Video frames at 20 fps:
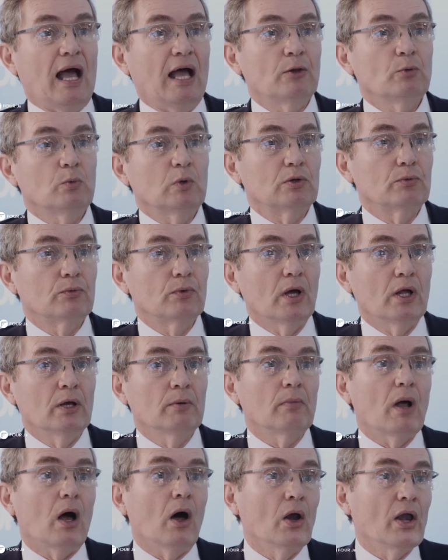and will
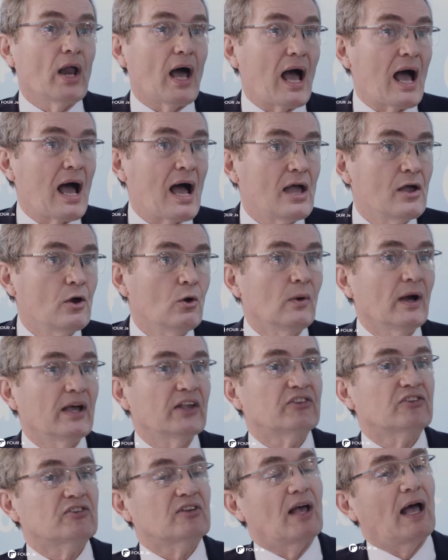run on
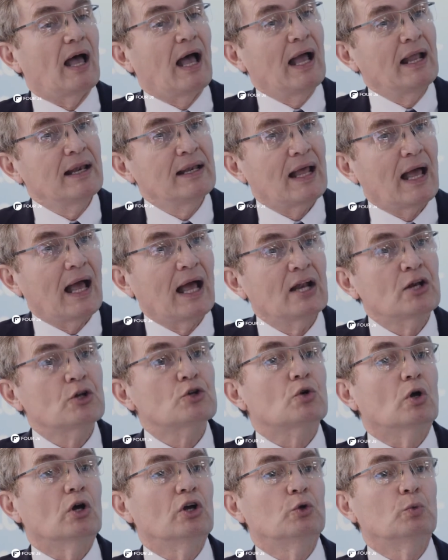iOS and
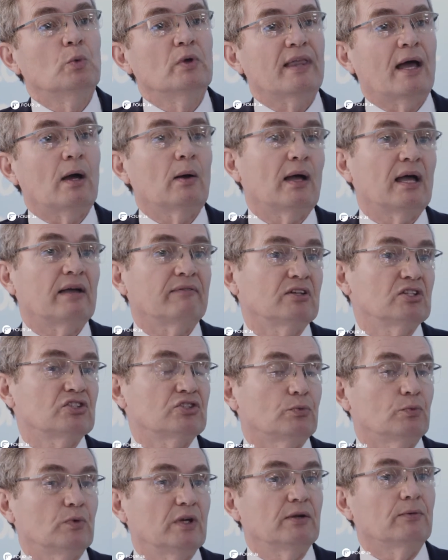Android without having
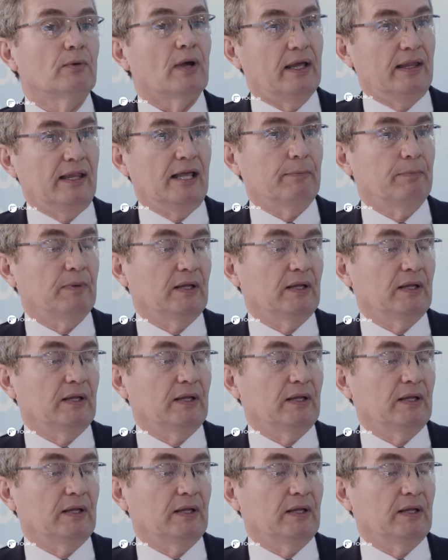to rewrite the